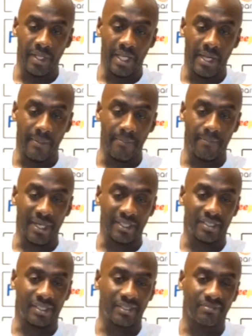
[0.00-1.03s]

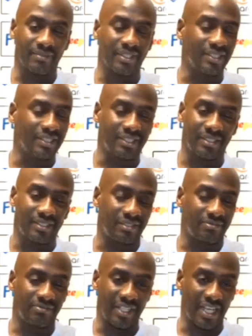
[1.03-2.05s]
But
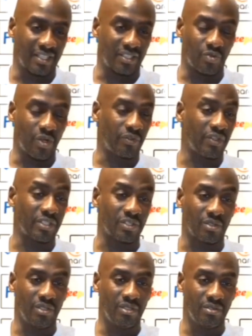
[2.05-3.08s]
it's 12 years
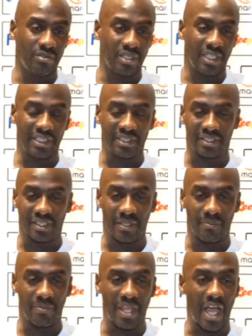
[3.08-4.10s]
ago, and
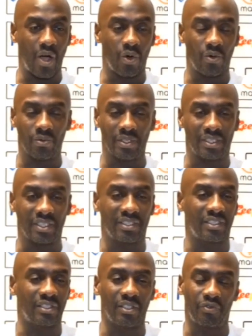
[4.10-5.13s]
now
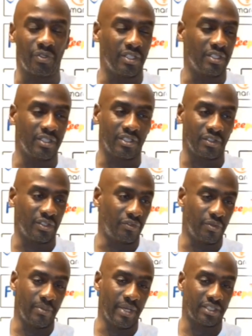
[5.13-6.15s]
it's a different match,
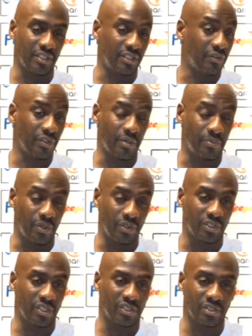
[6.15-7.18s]
it's a different
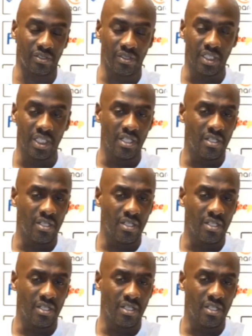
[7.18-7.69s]
approach also.